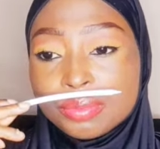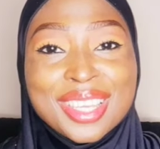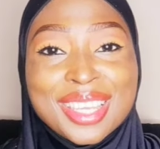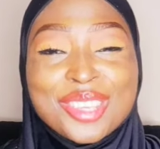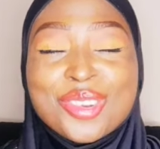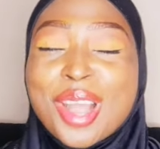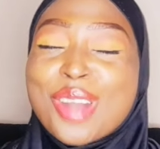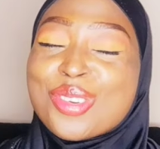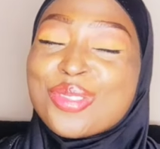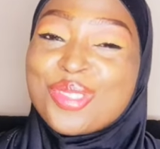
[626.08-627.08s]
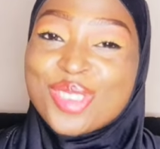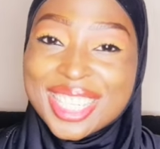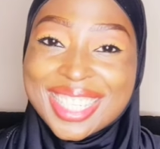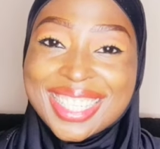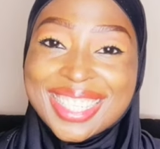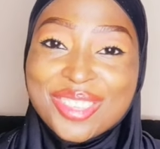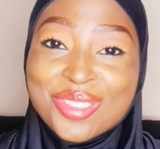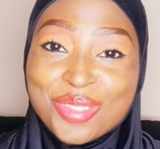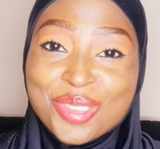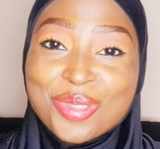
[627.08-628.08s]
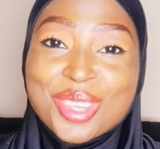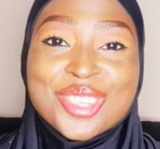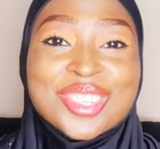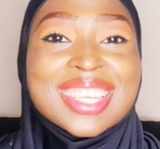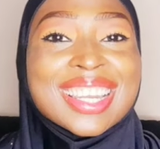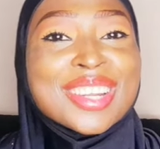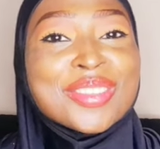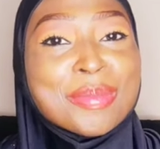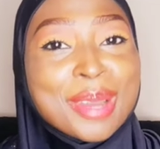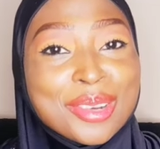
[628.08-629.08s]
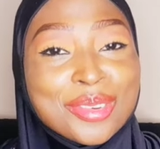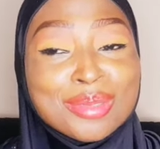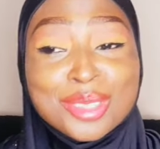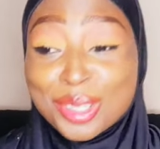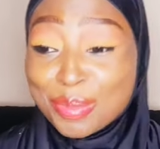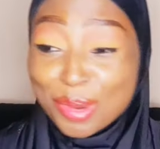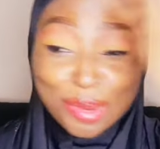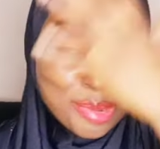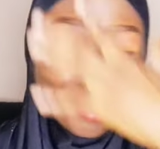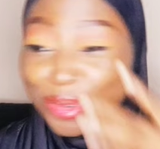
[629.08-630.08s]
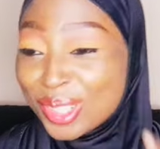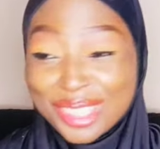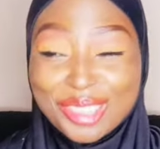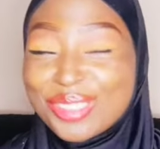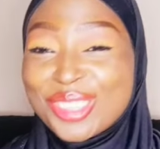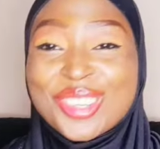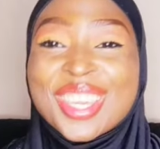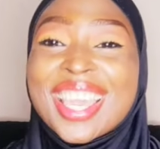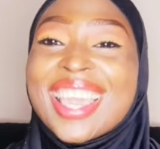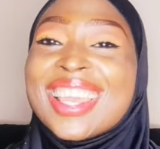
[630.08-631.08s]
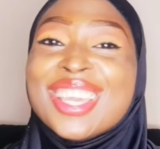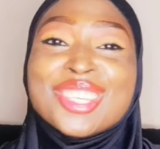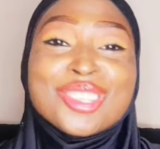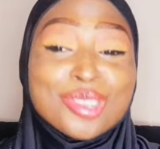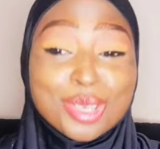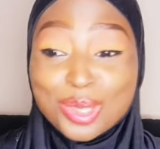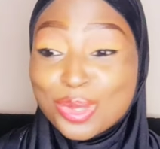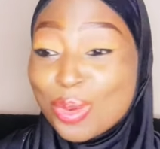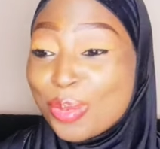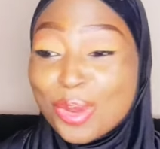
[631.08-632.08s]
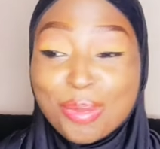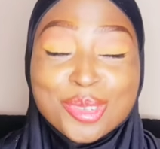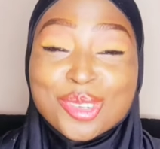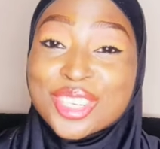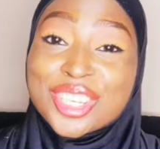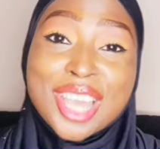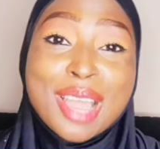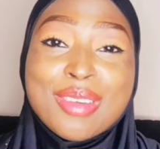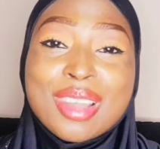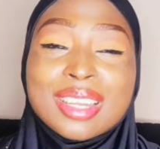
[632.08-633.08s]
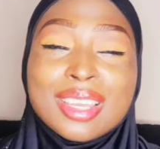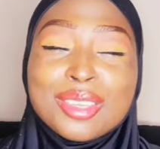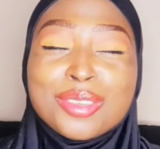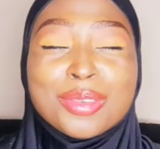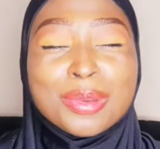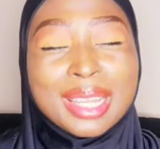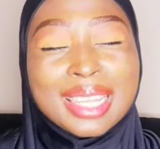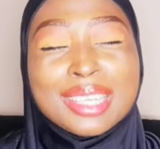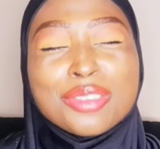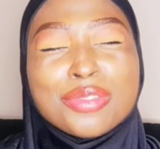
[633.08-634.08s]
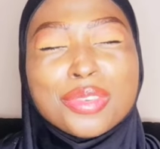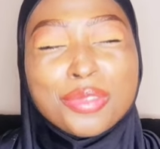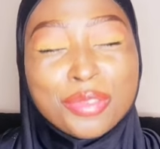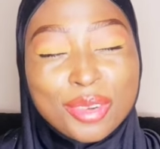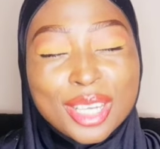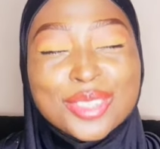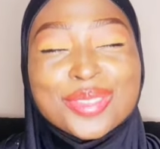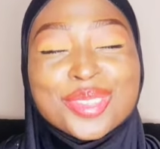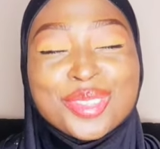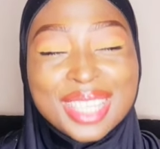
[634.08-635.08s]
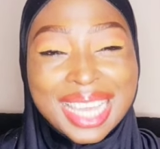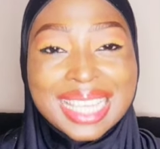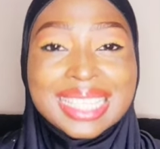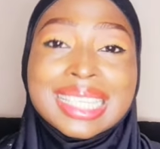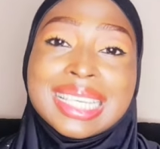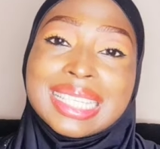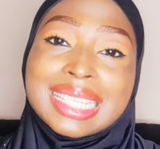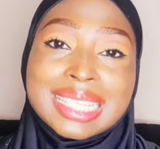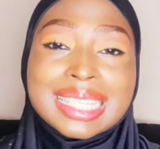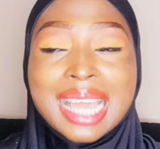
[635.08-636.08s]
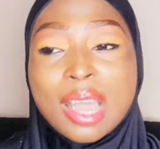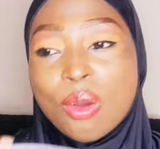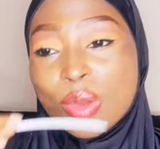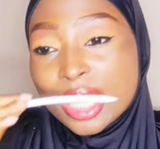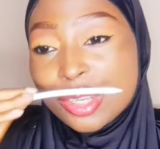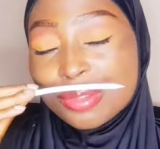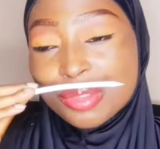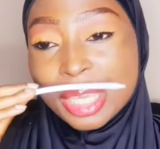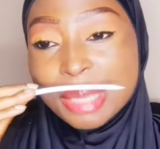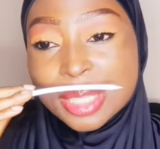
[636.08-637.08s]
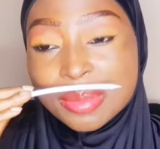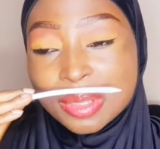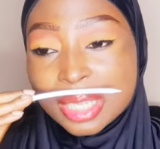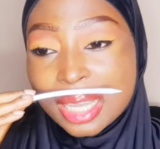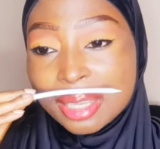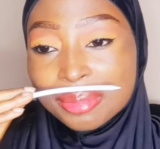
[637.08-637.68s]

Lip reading: You know how refreshed you feel when you just get out of the bathroom, you just poured cool water all over your head, you just soaped up, you just showered, you feel clean, you feel fresh, you feel nice. This is how Kingdom for Him smells like.